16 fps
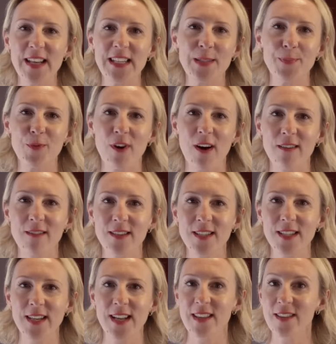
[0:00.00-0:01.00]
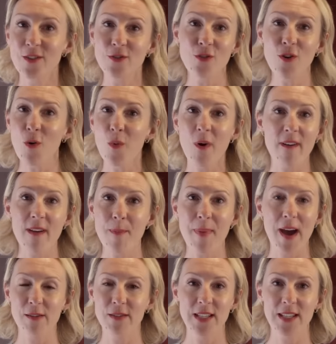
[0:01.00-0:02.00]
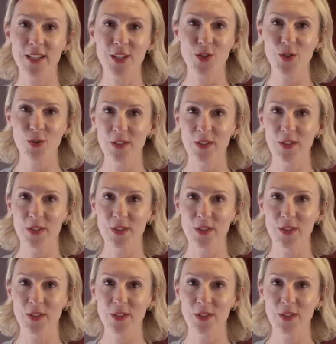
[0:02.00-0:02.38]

lace bra underneath and not worry about it at